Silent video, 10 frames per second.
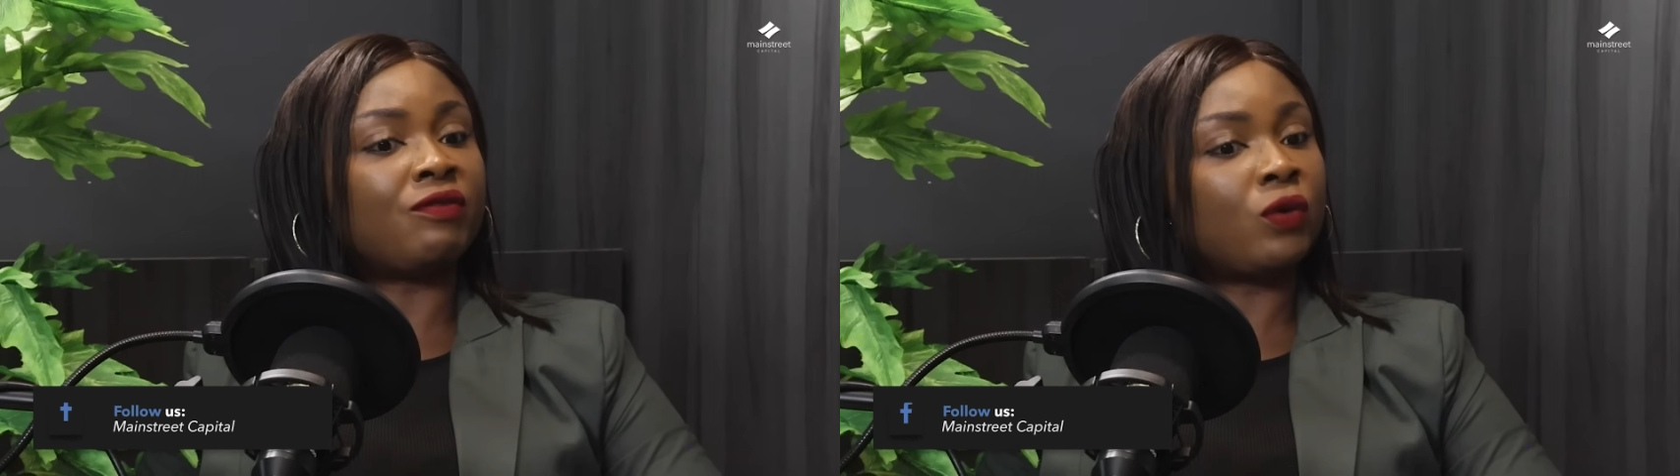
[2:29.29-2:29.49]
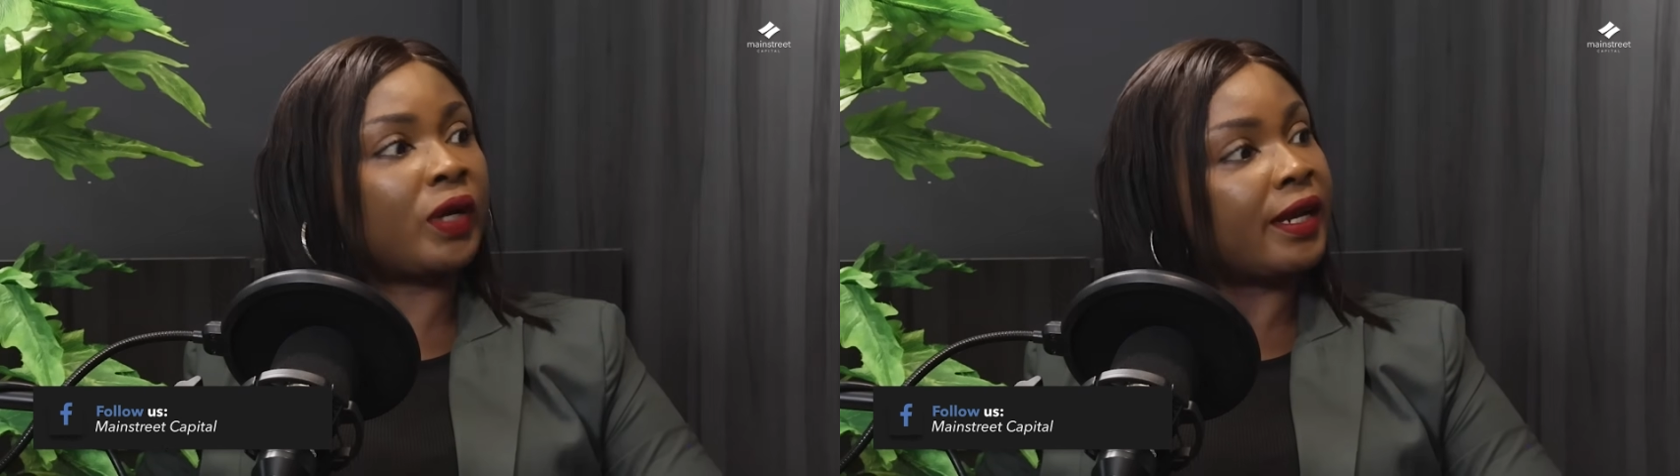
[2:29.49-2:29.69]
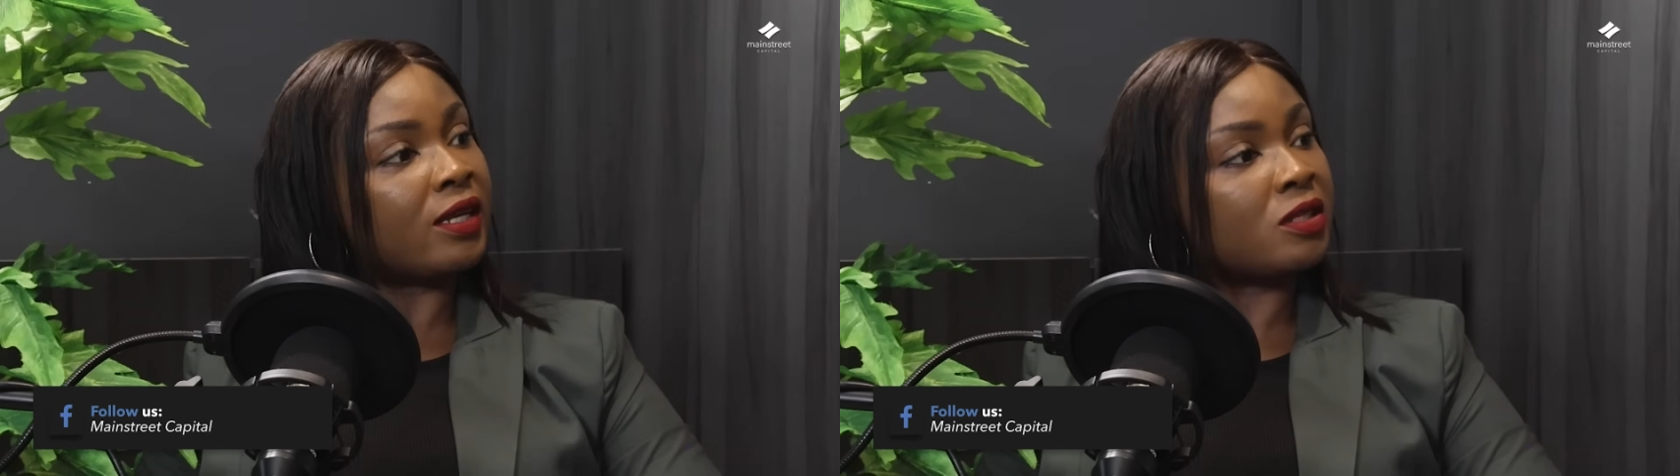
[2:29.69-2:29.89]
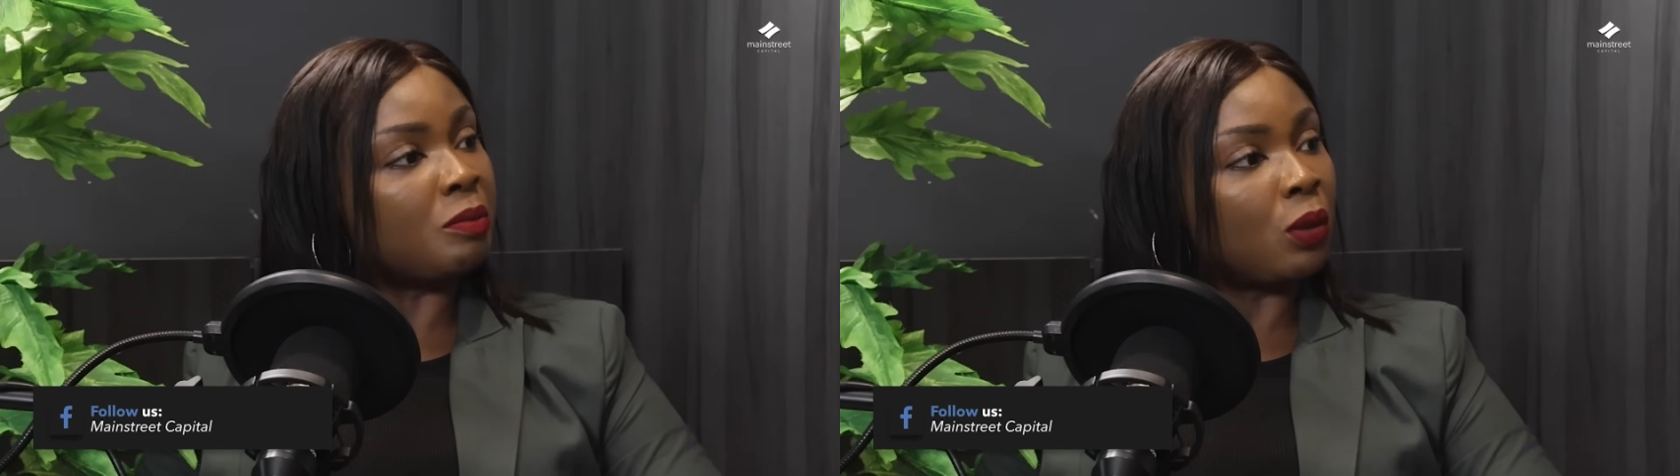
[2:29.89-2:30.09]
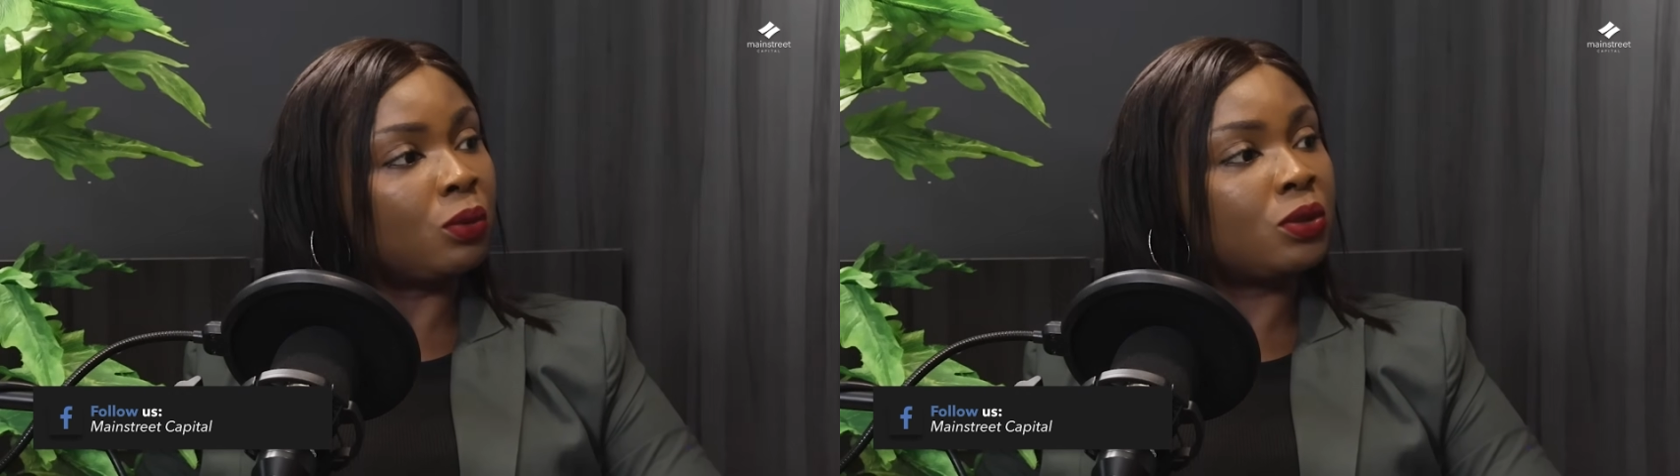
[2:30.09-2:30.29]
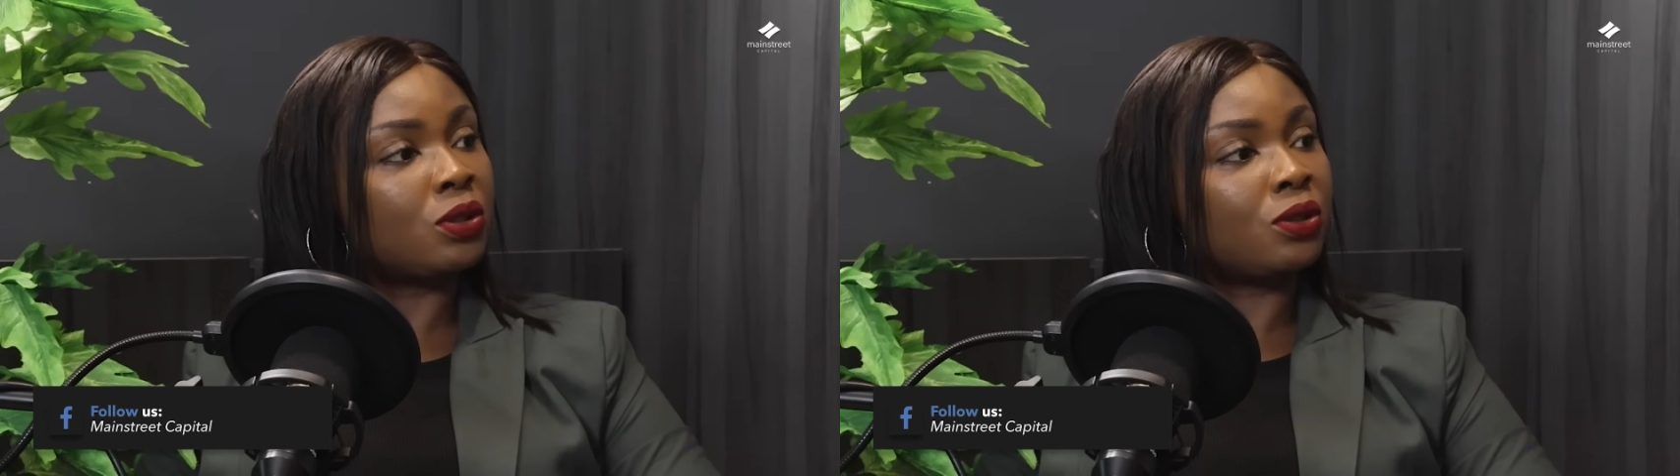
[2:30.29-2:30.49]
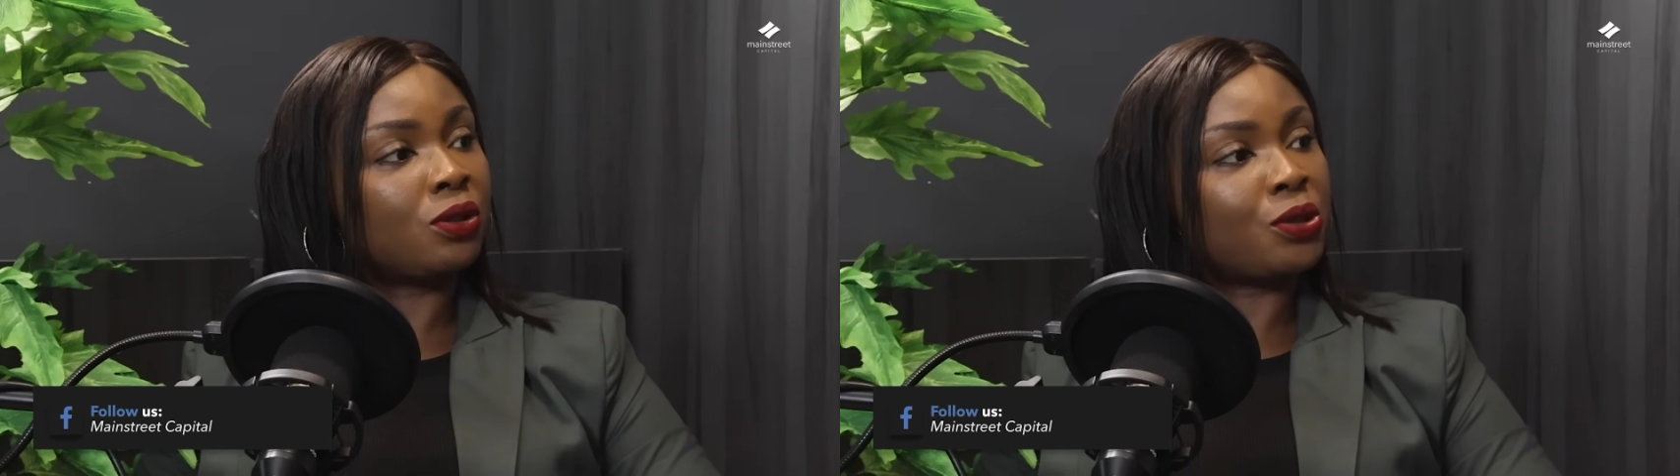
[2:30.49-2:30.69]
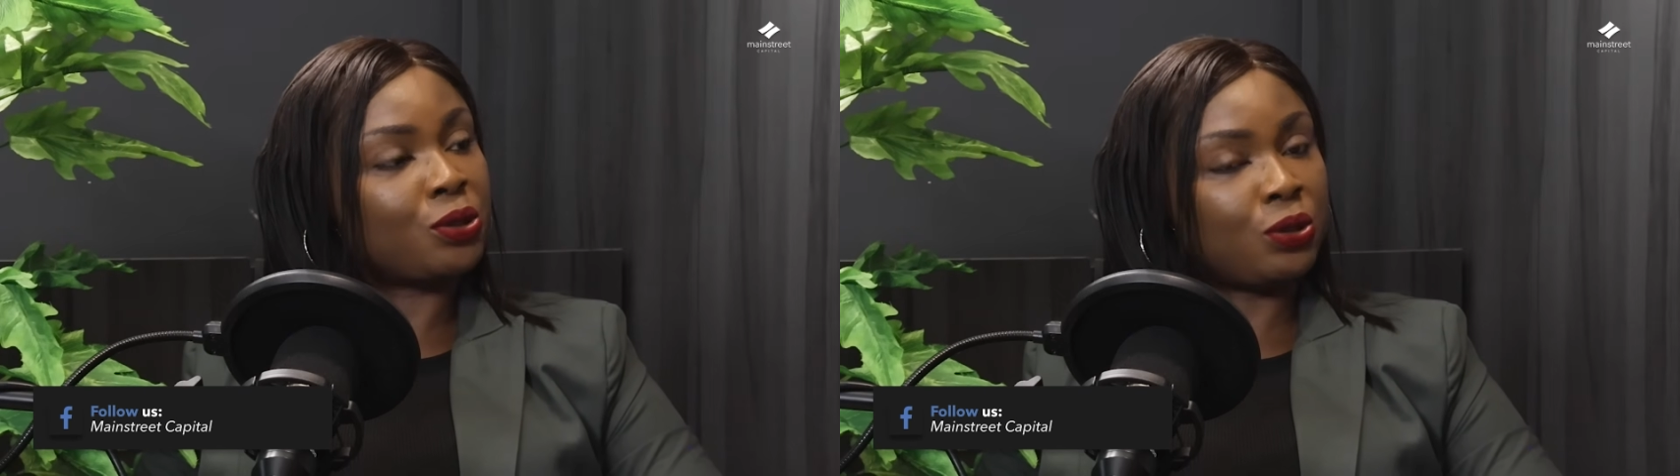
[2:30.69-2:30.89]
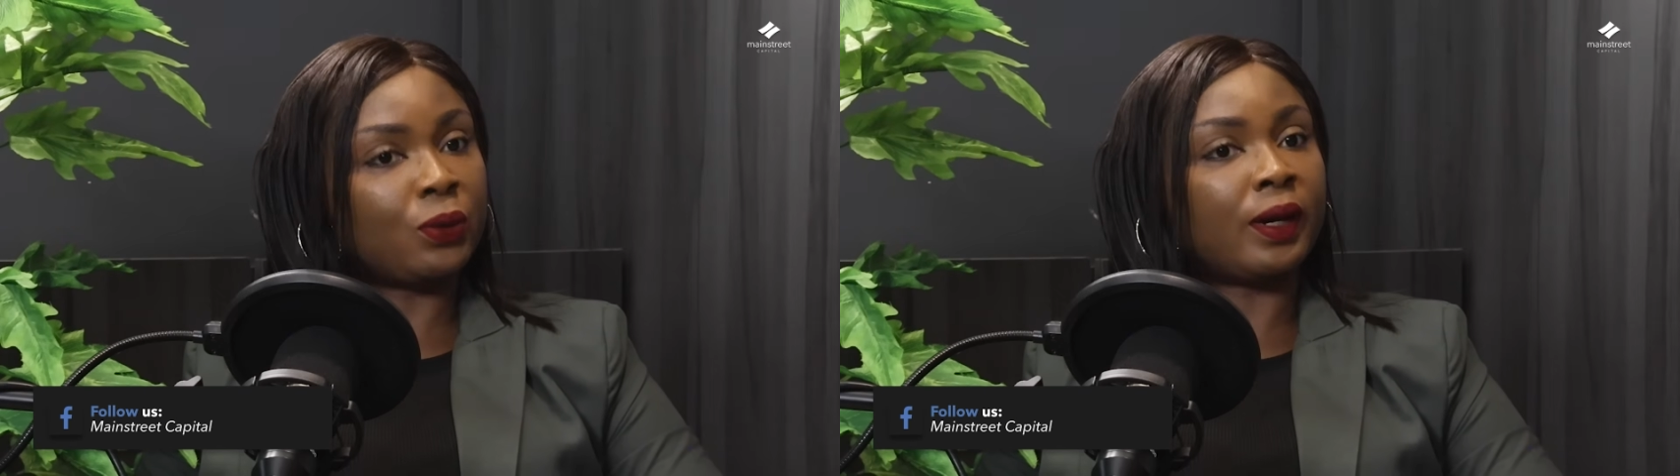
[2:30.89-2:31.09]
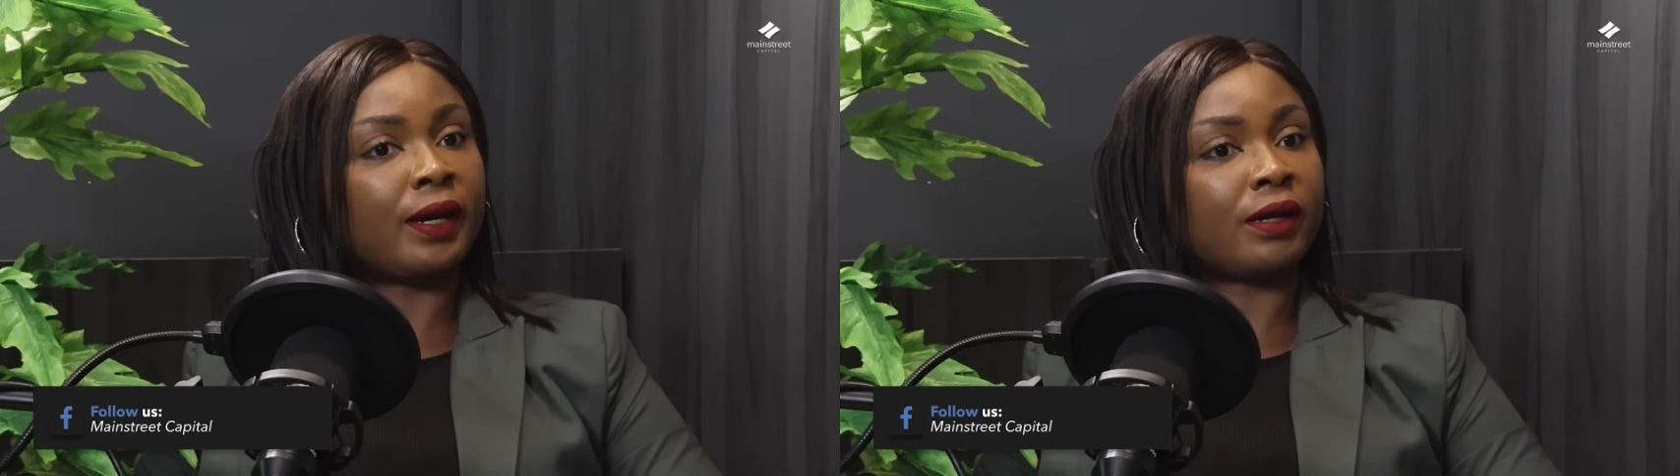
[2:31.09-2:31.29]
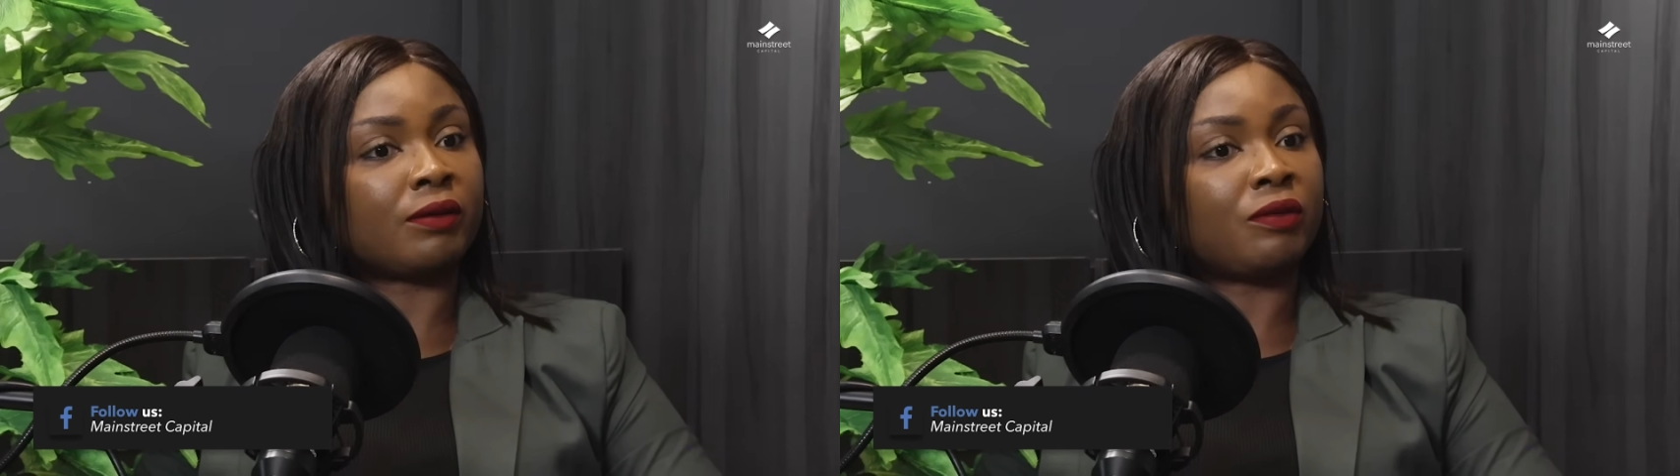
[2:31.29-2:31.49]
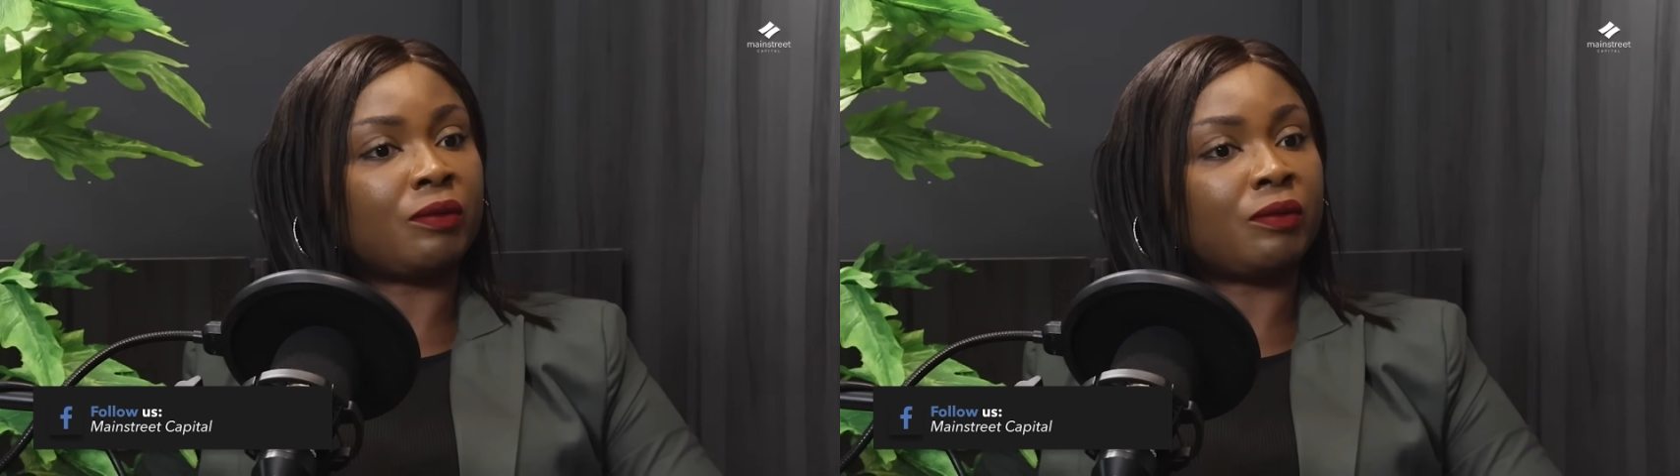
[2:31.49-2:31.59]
avoidance mode, you are